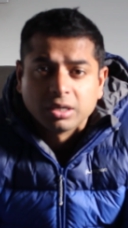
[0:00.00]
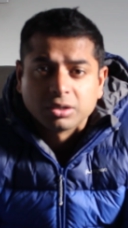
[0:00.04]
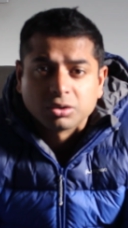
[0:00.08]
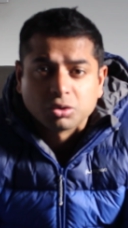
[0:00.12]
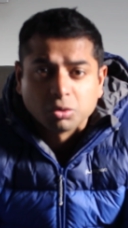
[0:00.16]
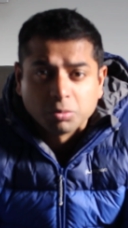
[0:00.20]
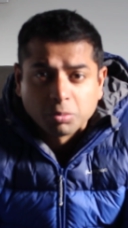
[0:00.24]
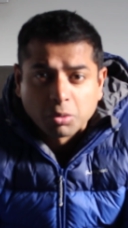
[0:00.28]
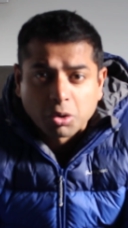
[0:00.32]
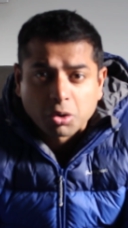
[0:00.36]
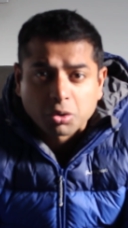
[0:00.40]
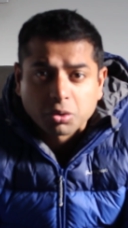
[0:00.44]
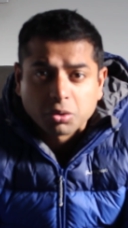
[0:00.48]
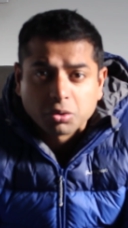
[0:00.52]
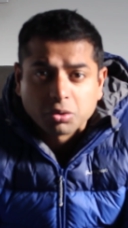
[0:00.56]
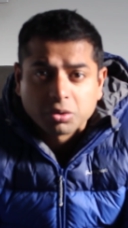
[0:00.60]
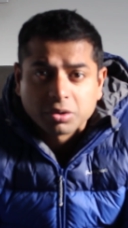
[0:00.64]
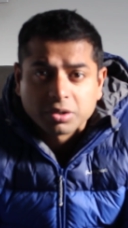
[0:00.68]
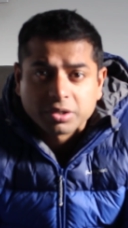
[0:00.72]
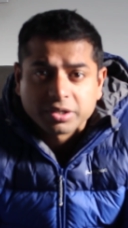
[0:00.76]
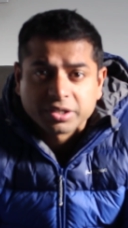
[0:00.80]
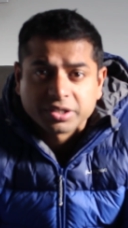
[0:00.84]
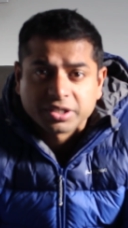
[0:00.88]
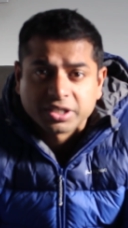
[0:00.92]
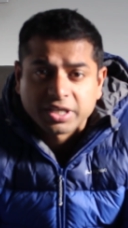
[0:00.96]
tomorrow
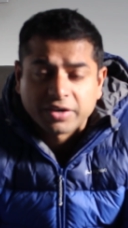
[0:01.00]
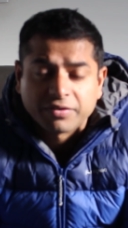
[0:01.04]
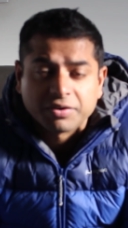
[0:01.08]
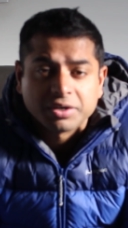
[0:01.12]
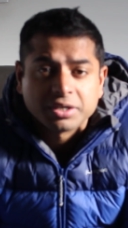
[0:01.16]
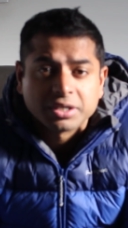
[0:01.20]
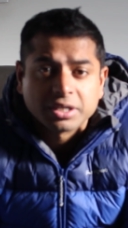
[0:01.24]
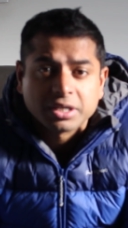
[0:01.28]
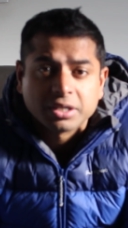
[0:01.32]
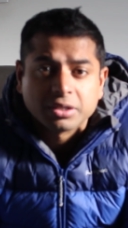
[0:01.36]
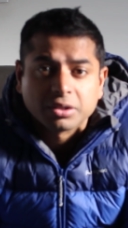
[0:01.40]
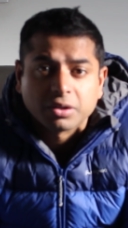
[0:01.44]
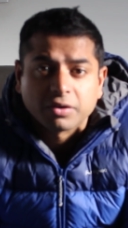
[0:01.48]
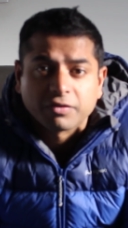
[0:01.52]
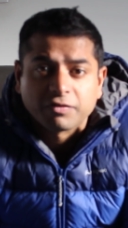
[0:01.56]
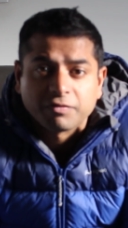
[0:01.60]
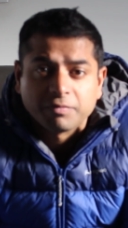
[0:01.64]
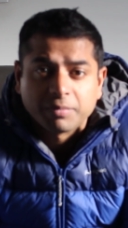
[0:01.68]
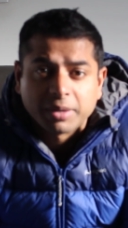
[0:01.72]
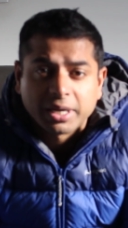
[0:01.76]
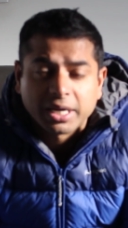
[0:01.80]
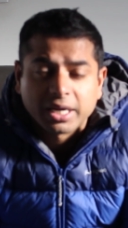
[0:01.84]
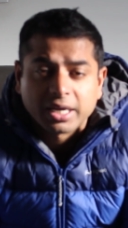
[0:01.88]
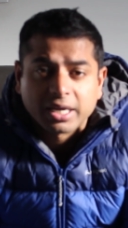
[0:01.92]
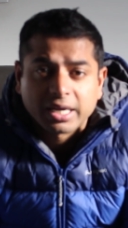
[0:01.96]
seventeenth of
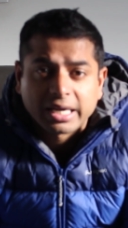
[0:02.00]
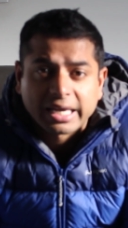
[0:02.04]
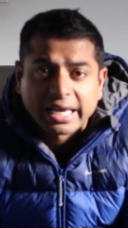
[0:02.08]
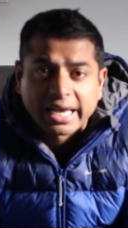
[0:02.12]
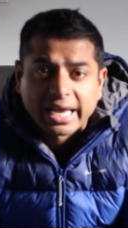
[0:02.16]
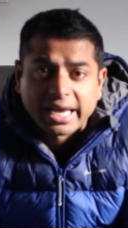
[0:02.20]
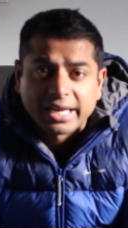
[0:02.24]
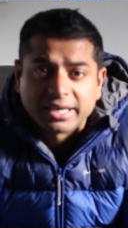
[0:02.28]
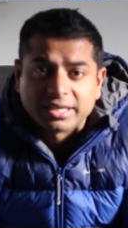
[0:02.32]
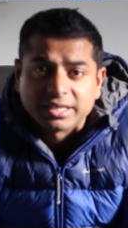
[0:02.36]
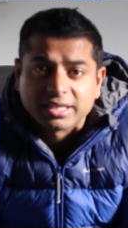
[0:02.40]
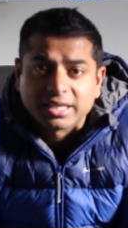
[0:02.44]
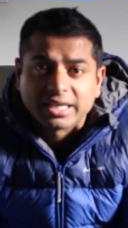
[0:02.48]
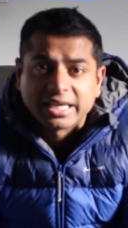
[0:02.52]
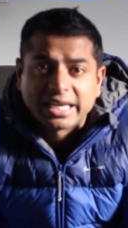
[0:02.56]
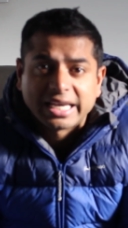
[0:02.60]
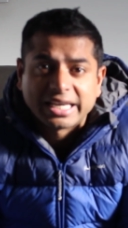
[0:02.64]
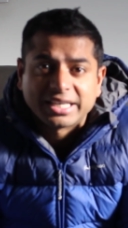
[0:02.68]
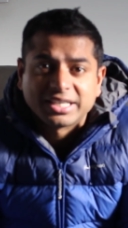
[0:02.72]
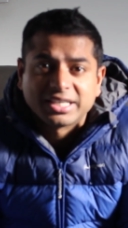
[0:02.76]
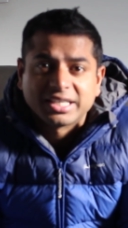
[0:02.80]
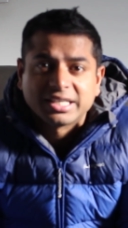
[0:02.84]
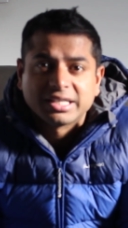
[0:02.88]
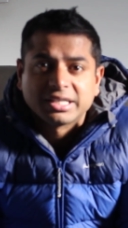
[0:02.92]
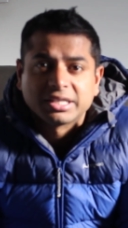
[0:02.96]
May at
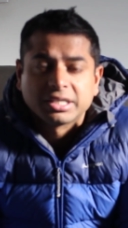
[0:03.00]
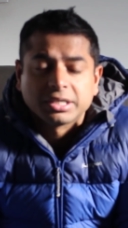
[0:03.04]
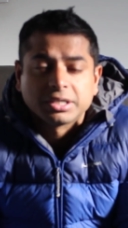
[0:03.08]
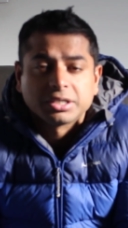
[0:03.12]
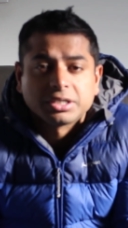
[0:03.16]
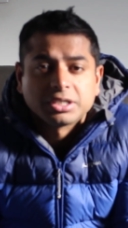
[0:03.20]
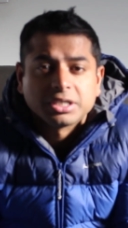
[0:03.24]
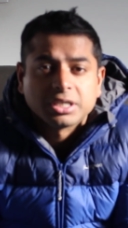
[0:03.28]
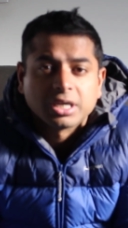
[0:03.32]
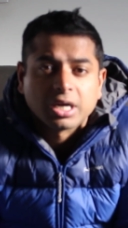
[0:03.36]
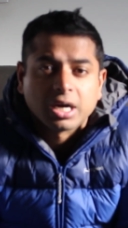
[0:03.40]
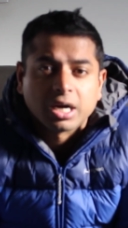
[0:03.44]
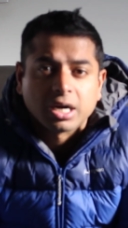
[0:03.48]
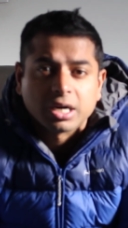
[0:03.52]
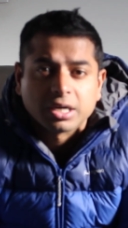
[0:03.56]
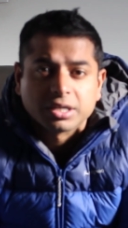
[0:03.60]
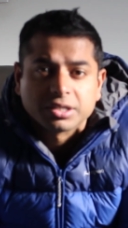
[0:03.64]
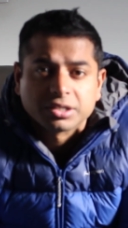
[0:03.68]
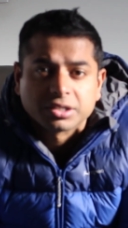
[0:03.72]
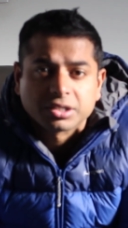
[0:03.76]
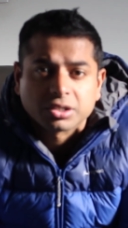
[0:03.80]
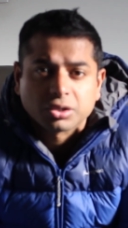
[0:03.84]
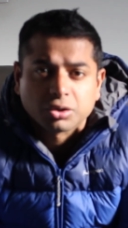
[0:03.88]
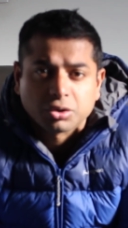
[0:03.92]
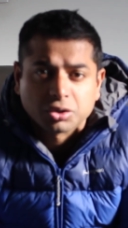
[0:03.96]
eighteen thirty
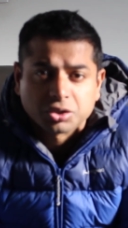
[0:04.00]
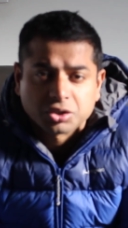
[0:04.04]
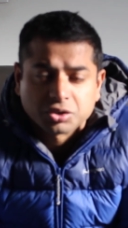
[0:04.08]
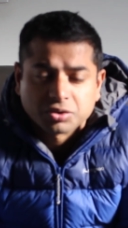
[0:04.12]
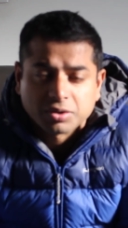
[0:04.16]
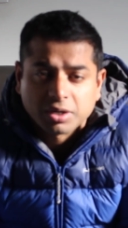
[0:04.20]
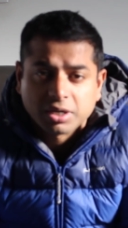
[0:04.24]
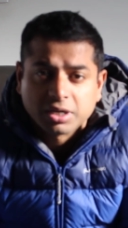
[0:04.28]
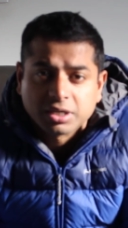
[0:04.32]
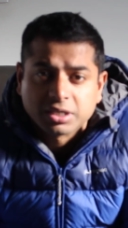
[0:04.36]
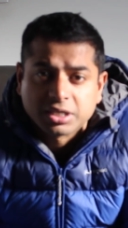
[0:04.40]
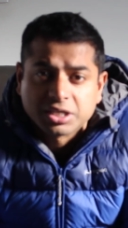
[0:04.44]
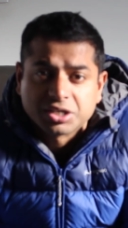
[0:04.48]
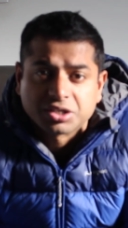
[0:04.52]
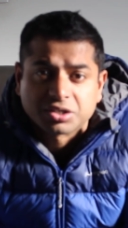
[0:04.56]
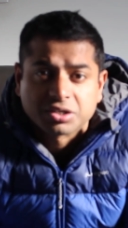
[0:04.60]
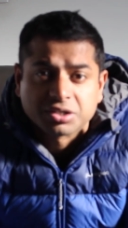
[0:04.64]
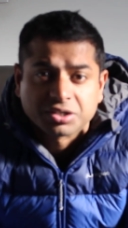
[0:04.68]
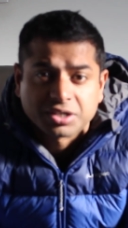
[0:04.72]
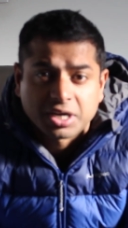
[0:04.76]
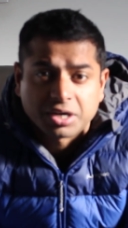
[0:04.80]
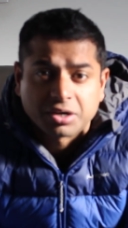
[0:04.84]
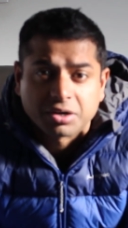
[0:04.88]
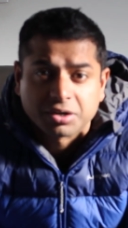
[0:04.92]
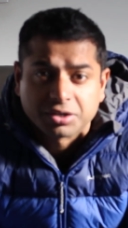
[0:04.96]
hours Australian Eastern
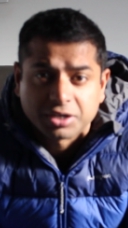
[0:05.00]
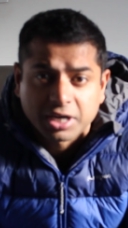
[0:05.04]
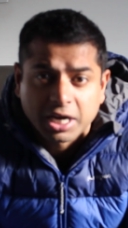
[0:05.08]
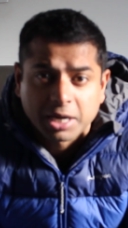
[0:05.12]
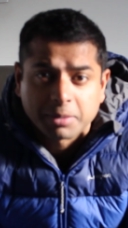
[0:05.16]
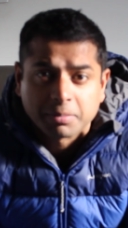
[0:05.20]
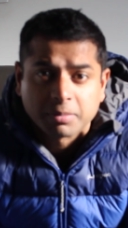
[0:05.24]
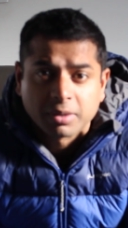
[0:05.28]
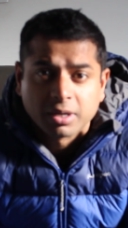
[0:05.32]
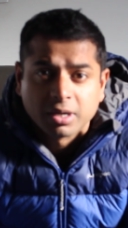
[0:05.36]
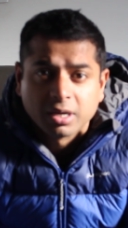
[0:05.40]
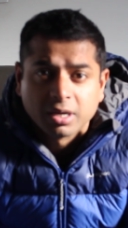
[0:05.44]
Standard Time.